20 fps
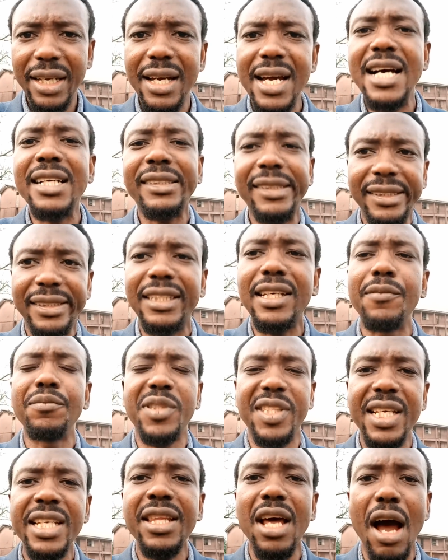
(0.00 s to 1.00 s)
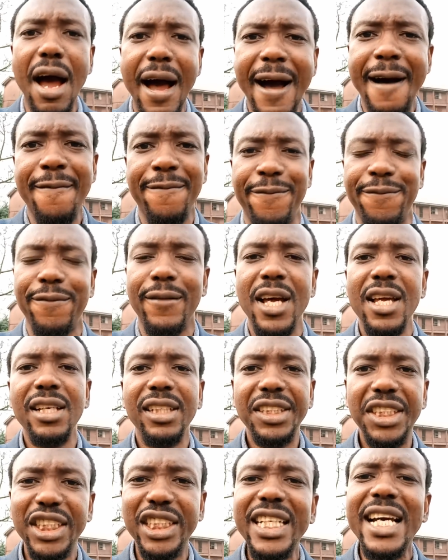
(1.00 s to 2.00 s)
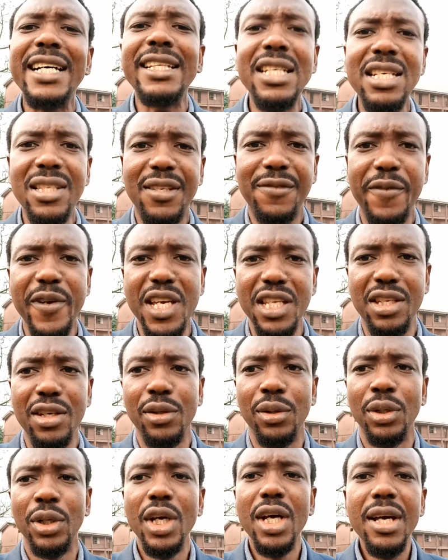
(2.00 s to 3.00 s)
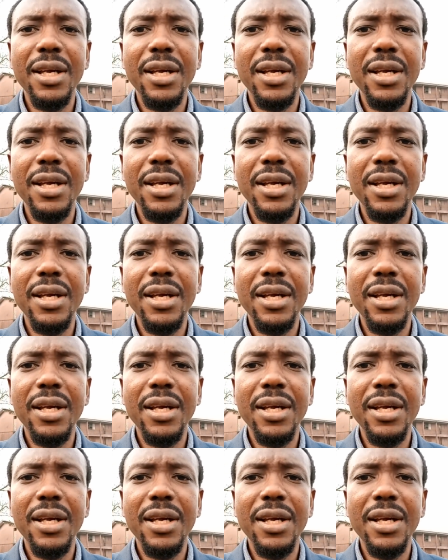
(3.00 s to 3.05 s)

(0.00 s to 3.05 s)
cut something off share this video